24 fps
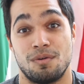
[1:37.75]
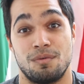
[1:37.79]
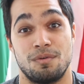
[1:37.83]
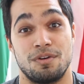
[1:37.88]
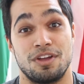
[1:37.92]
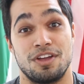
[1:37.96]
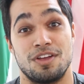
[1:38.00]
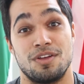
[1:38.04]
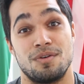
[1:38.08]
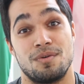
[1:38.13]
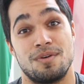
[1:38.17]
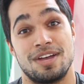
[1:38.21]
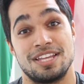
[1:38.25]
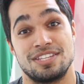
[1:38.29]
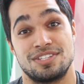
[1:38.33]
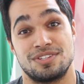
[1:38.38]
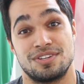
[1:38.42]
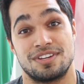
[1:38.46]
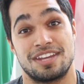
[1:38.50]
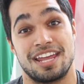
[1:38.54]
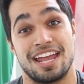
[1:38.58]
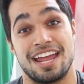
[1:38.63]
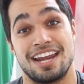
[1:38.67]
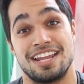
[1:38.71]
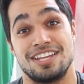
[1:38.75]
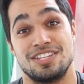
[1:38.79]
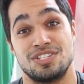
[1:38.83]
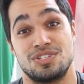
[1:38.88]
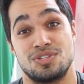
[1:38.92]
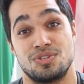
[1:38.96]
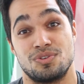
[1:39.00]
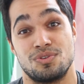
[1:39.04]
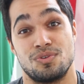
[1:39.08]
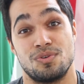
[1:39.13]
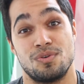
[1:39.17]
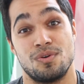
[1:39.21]
We all want to get
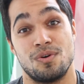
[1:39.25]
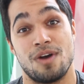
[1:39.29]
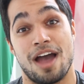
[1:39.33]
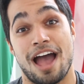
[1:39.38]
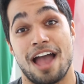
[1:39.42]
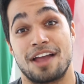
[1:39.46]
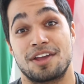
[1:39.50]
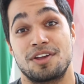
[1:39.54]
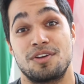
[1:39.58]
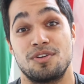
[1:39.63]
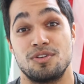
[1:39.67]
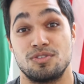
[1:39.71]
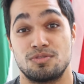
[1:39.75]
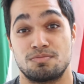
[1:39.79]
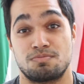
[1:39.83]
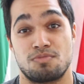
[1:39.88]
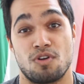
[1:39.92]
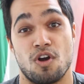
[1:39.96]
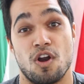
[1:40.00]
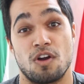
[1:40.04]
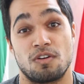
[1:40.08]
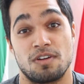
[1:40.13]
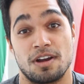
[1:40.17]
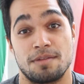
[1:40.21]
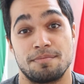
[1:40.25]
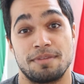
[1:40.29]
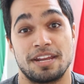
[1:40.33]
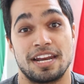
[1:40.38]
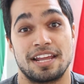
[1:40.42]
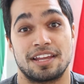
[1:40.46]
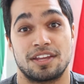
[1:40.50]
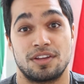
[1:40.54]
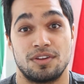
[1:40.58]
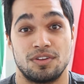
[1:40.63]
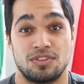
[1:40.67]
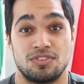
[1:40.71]
into a good program in
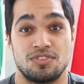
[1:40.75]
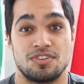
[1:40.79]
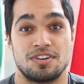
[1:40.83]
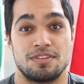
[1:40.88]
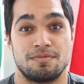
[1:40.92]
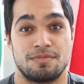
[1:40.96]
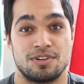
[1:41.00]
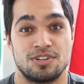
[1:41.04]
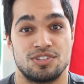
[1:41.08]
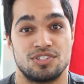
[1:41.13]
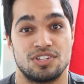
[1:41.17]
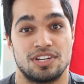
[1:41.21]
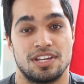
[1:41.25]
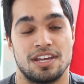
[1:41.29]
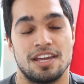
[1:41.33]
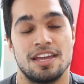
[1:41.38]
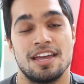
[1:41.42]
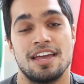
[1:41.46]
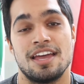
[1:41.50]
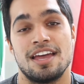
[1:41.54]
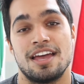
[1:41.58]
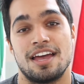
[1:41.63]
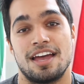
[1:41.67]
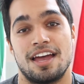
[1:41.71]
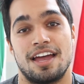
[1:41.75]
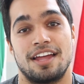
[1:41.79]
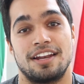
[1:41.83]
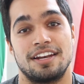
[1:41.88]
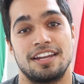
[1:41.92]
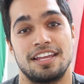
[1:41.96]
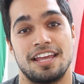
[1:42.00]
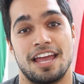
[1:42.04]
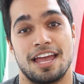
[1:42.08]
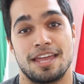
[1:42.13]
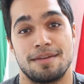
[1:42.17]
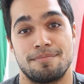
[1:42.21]
a good university and
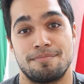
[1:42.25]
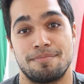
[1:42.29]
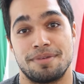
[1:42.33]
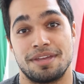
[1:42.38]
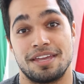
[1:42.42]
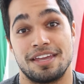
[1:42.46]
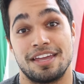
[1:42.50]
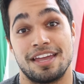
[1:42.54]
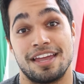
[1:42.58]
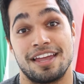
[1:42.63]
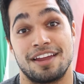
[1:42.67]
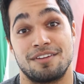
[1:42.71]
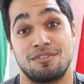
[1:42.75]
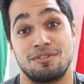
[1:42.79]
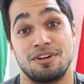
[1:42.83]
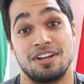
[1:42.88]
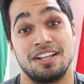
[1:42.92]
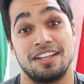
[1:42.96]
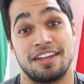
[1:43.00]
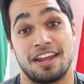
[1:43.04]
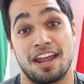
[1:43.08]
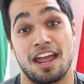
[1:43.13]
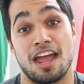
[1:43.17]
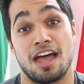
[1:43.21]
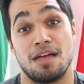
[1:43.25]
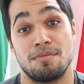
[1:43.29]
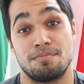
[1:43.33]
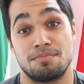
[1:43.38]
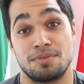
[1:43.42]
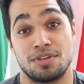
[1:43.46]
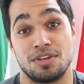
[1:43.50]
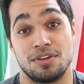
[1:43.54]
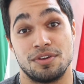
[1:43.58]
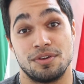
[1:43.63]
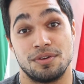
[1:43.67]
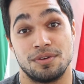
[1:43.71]
the IEP really
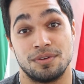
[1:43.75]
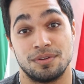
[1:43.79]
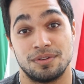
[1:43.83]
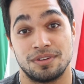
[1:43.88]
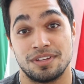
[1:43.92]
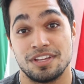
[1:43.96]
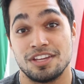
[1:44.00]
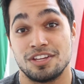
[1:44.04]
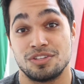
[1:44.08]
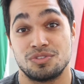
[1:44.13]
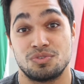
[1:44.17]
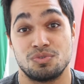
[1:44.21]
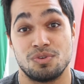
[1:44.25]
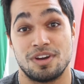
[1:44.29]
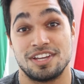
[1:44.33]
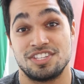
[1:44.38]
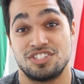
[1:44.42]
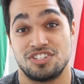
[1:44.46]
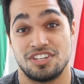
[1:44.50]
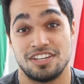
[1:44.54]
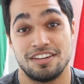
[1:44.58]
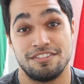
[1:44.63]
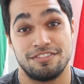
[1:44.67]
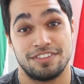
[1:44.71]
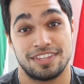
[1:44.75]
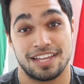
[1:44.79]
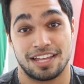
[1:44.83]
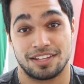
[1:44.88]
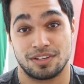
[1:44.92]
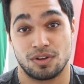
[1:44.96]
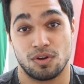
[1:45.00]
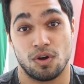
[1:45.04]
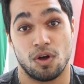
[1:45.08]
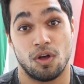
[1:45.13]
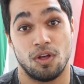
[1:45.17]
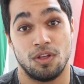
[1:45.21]
help you to achieve
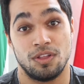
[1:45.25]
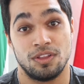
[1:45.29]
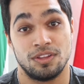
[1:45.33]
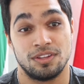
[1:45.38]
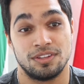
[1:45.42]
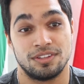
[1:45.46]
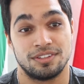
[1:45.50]
that goal.